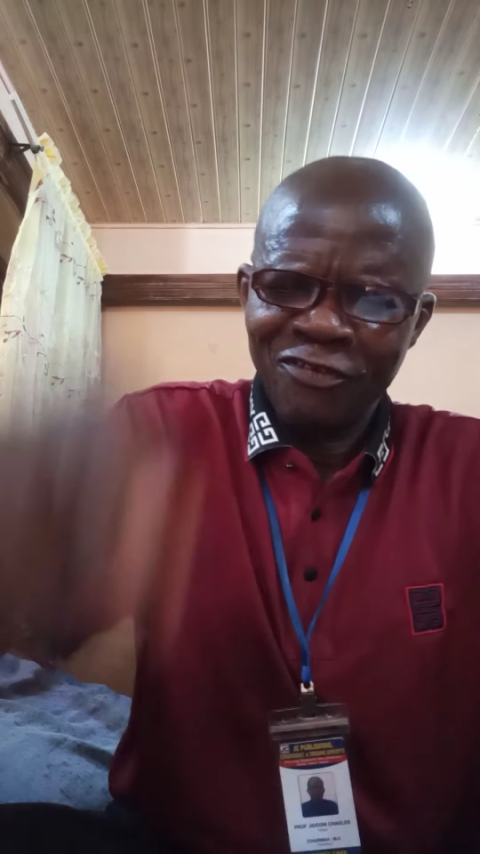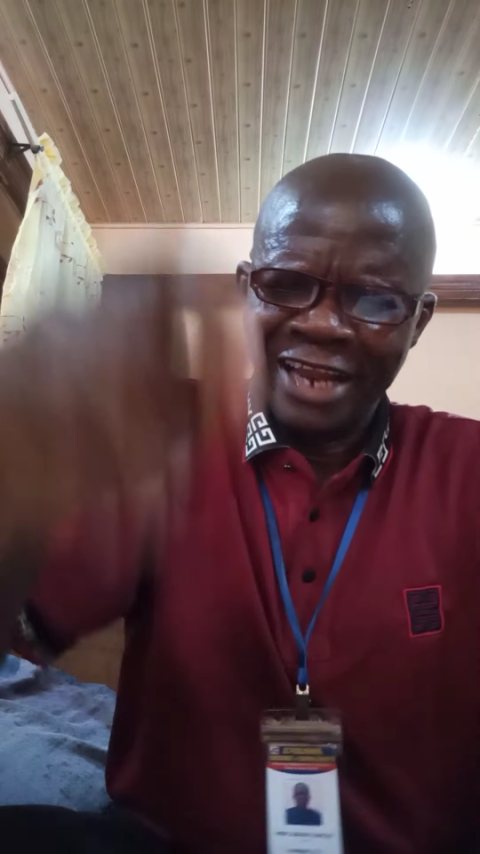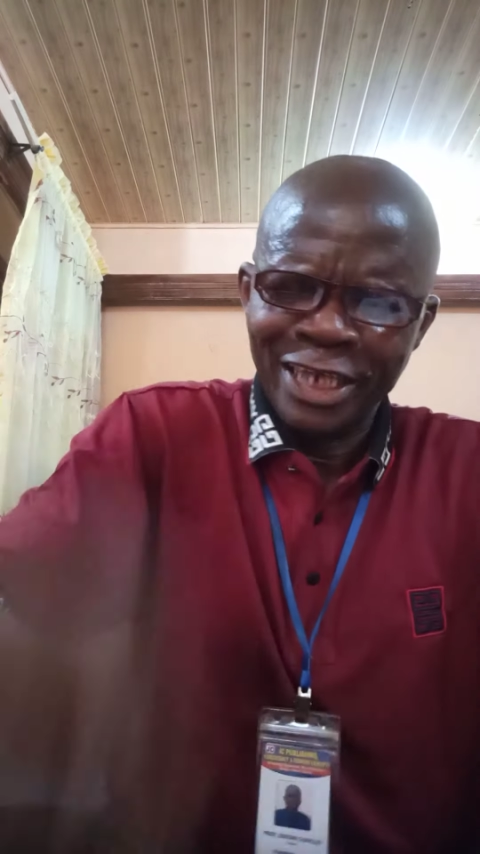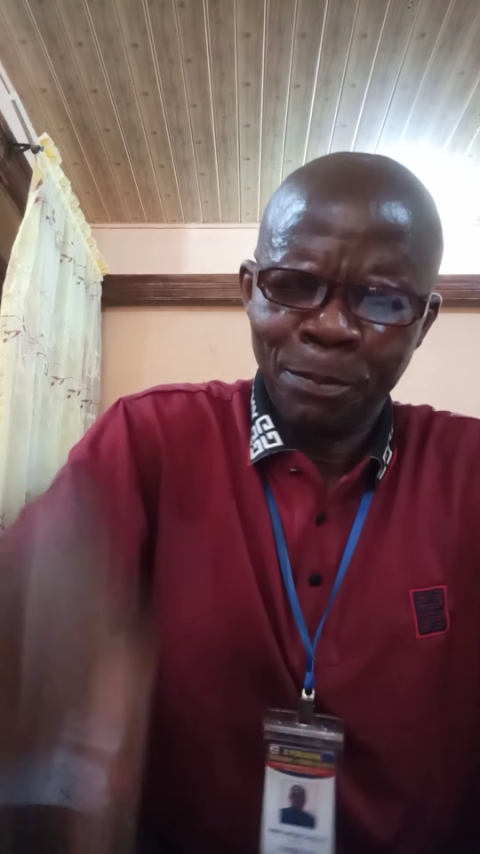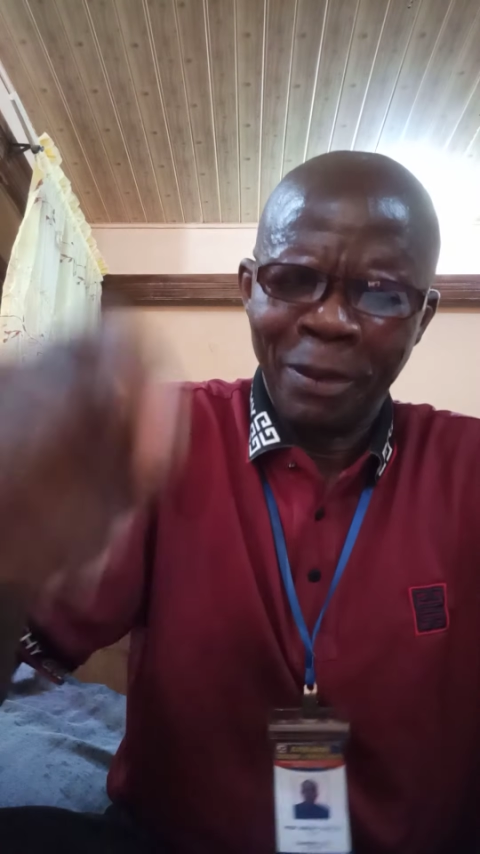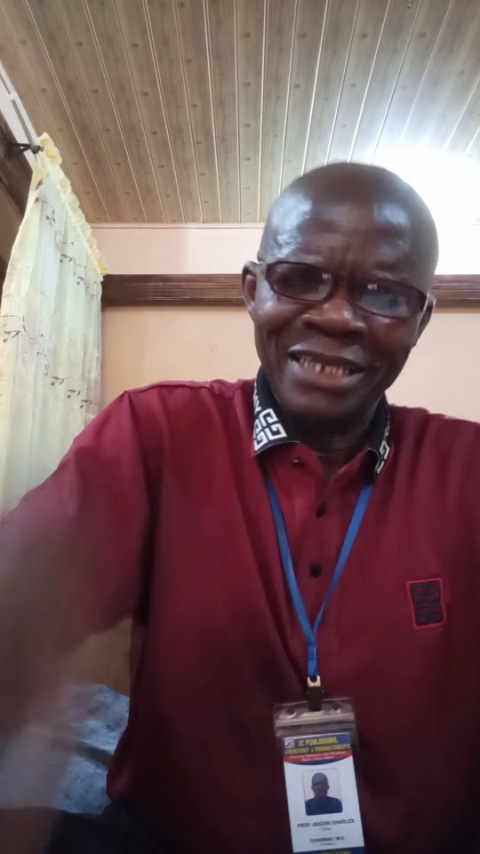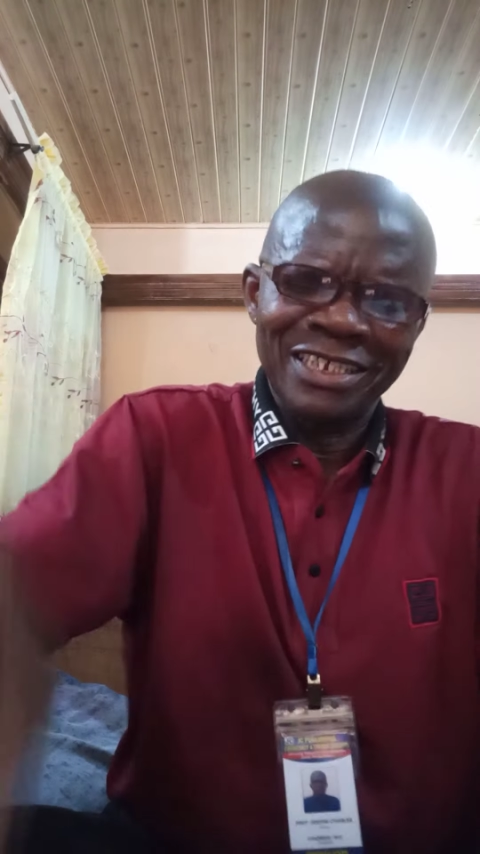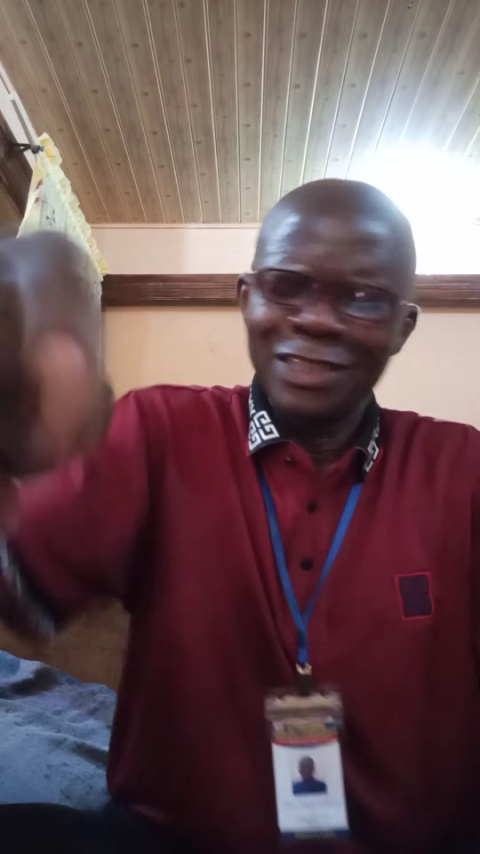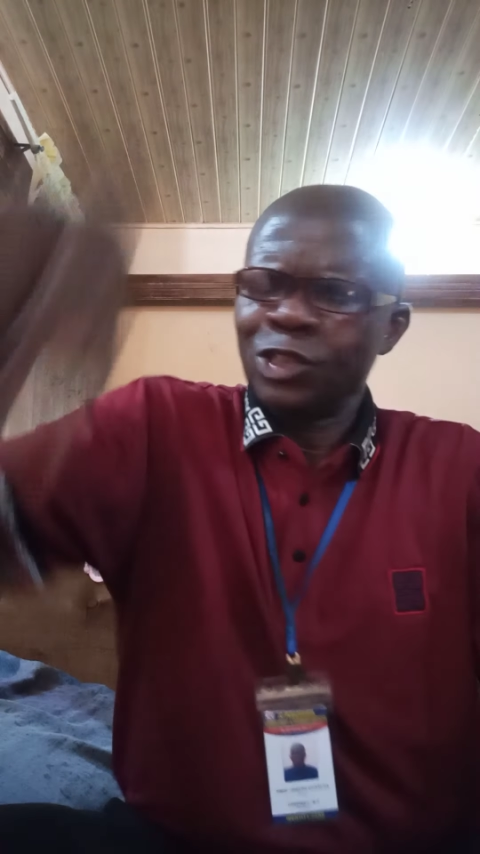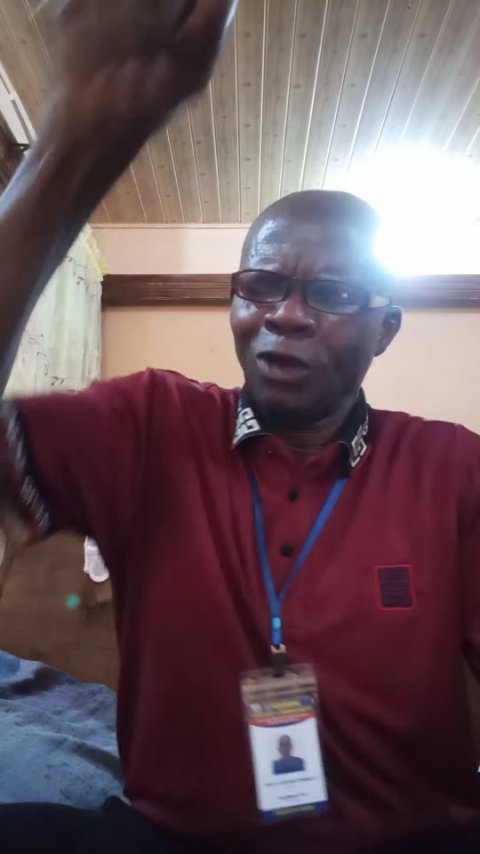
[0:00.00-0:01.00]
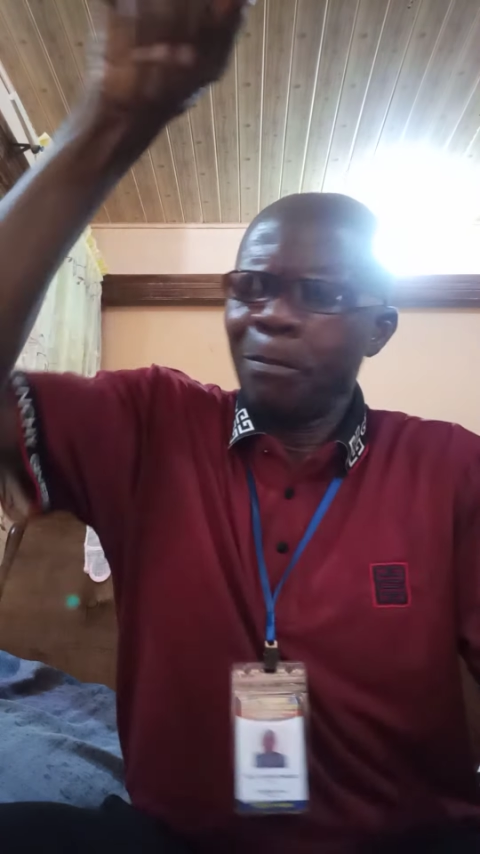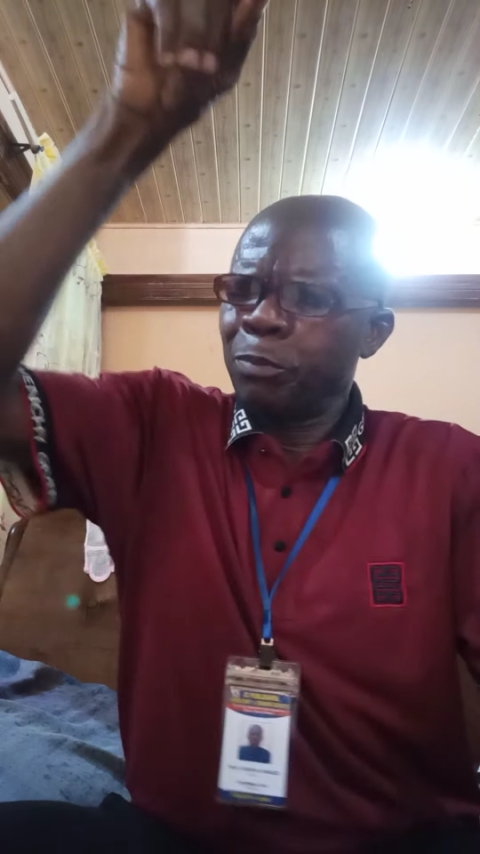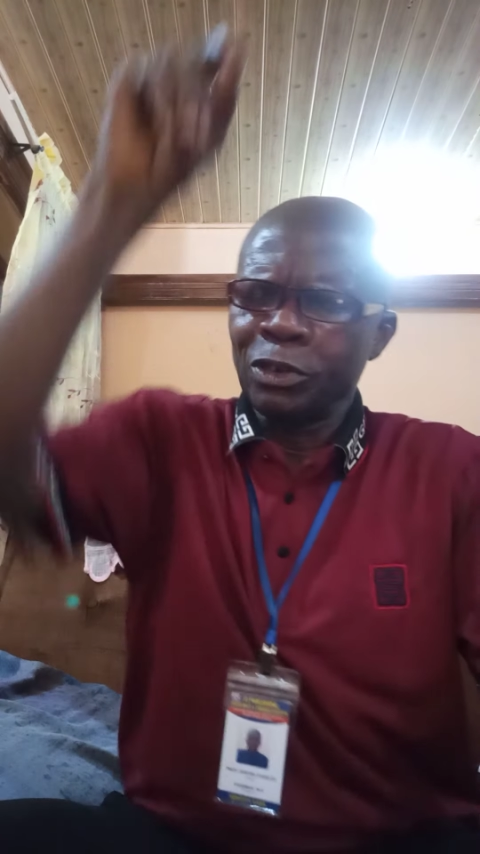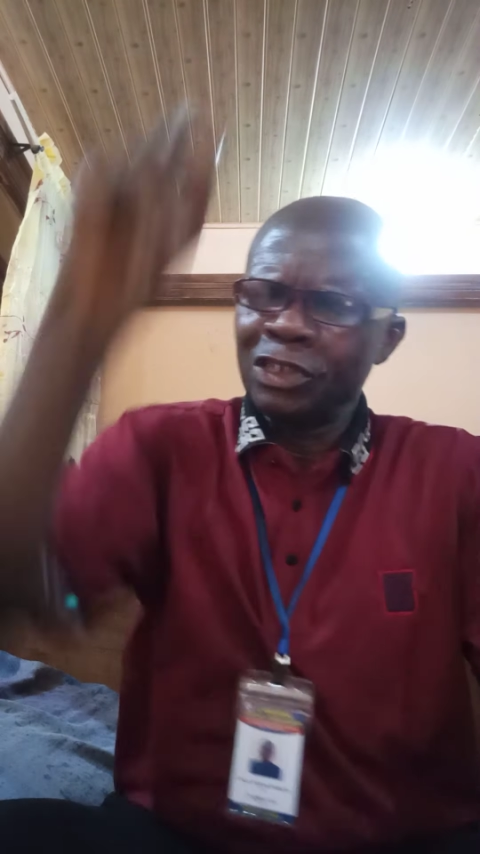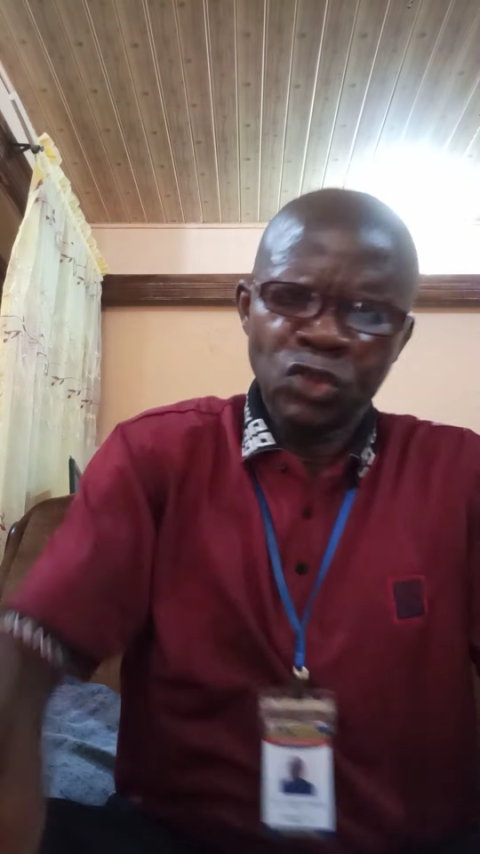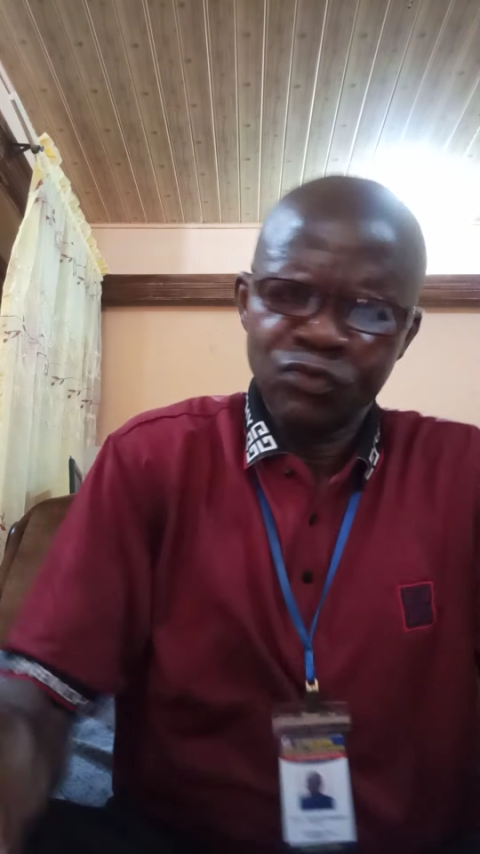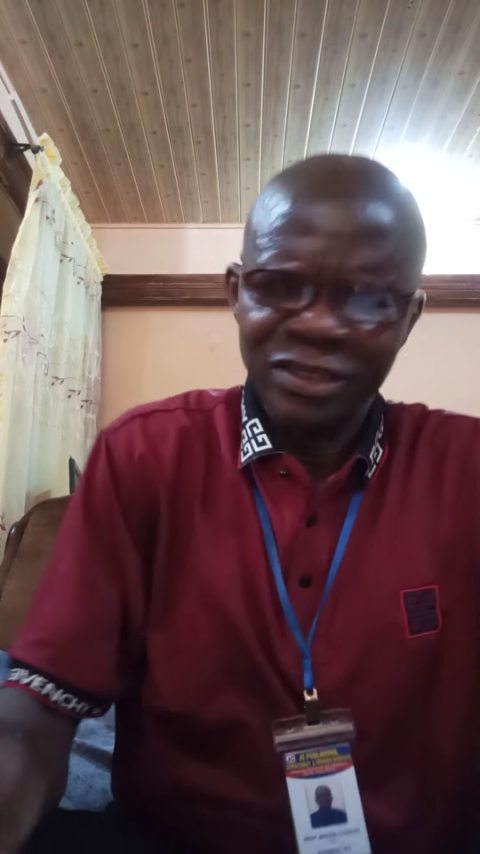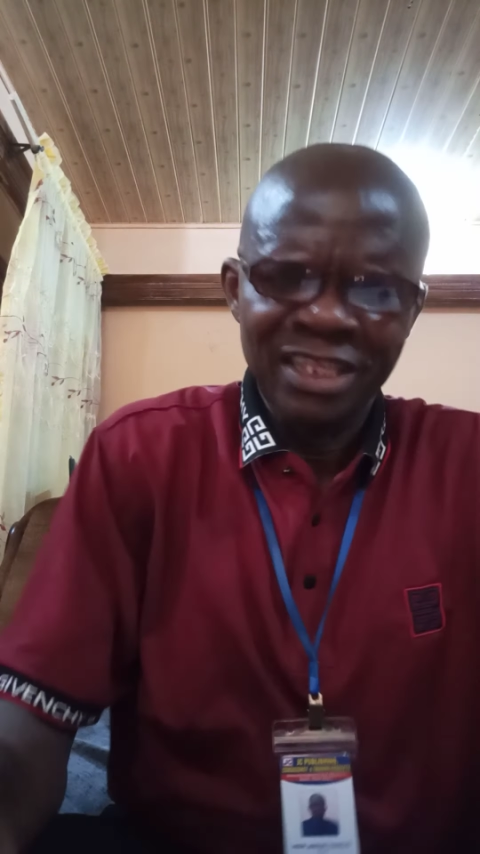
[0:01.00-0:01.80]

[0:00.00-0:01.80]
last part is not produced